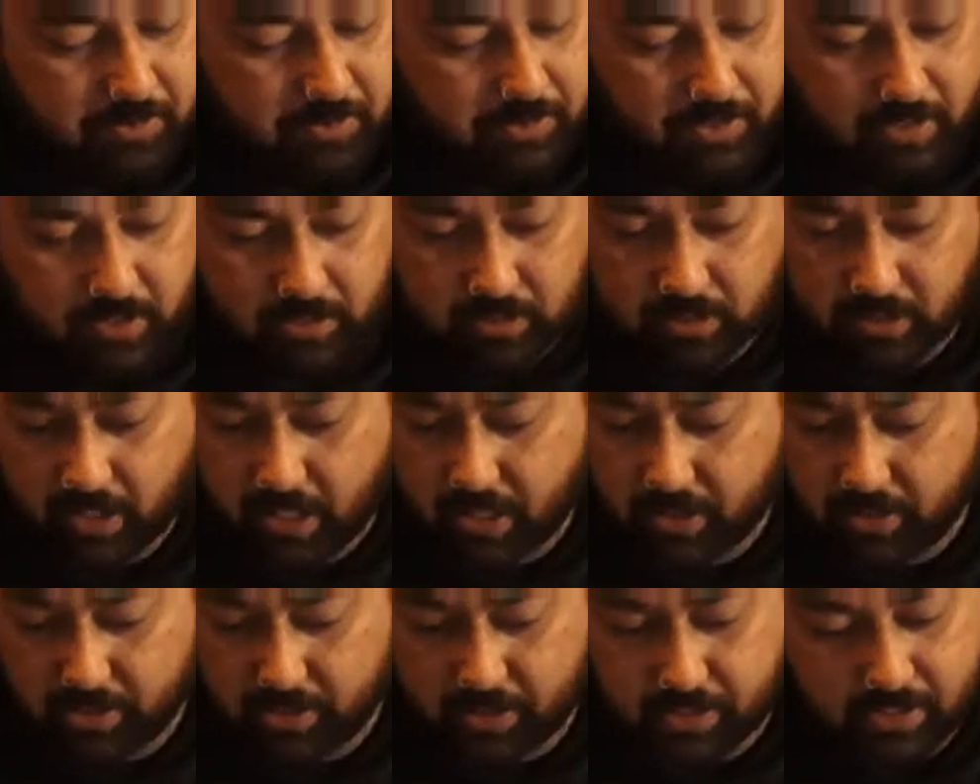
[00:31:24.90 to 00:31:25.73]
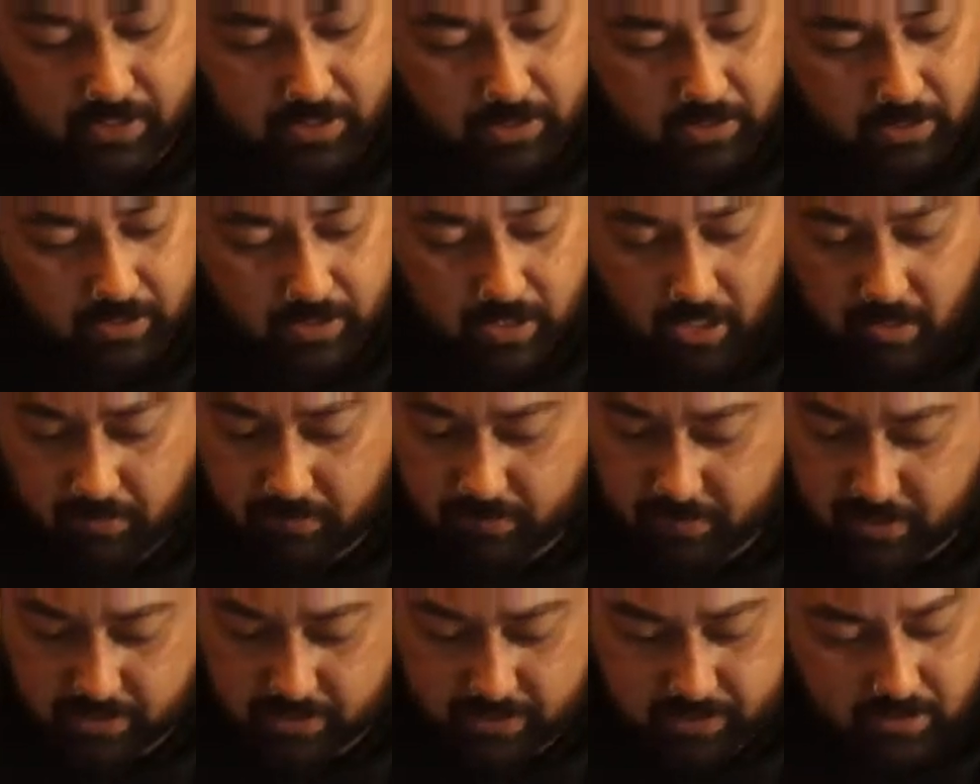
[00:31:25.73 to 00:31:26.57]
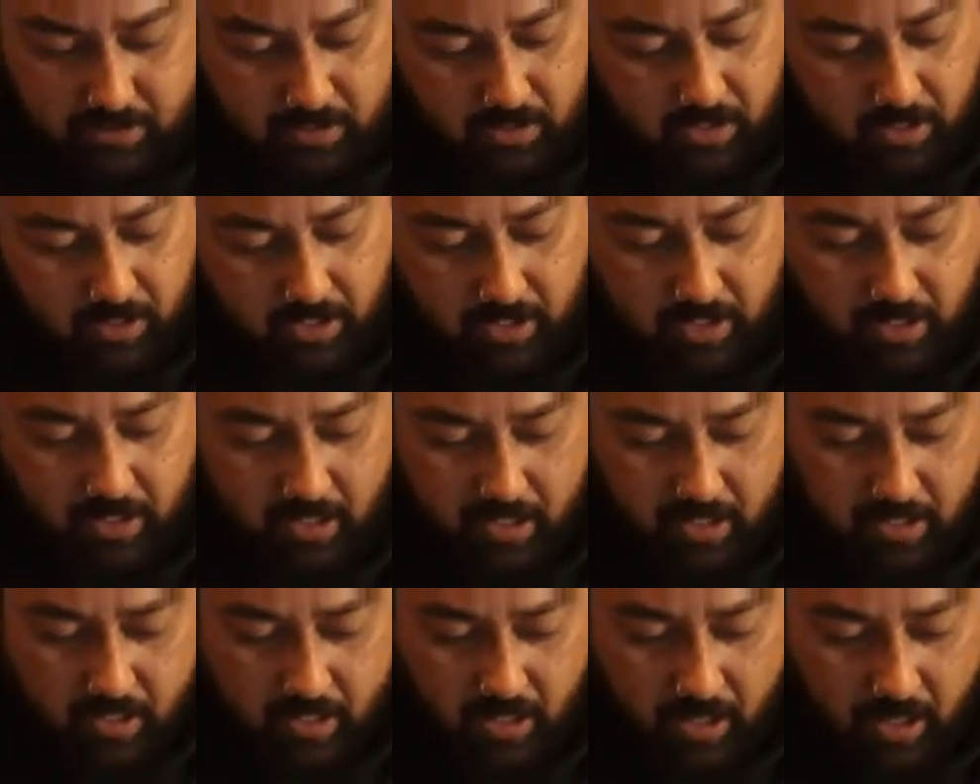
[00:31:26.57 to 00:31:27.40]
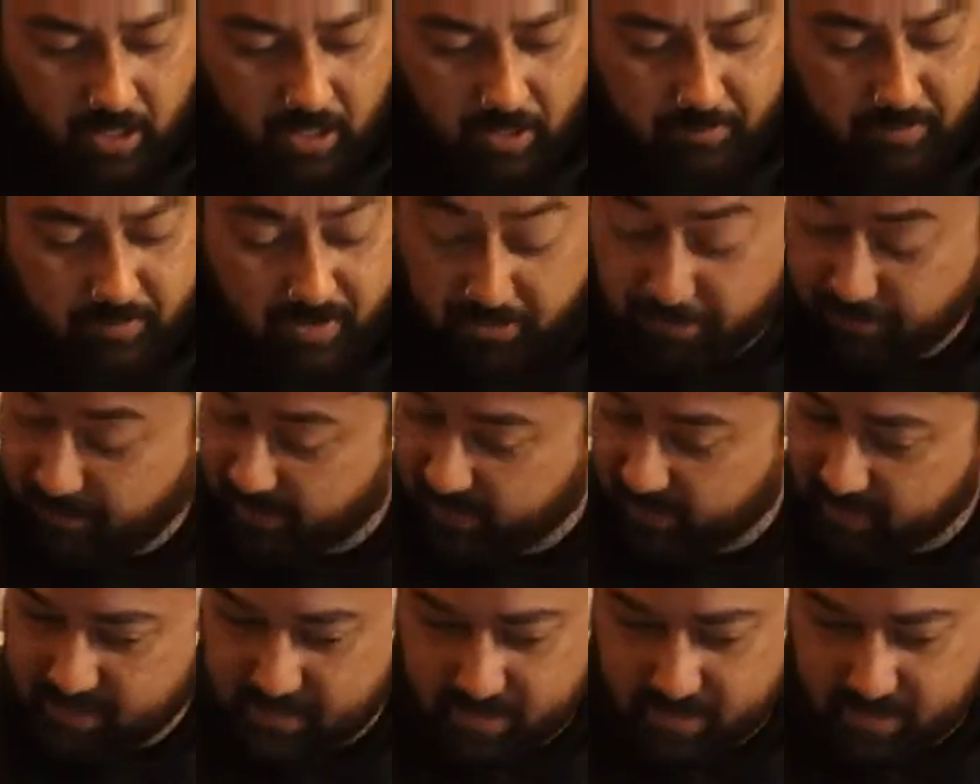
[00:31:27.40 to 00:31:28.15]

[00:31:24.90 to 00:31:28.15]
hilarious, loveliest guy. And thanks to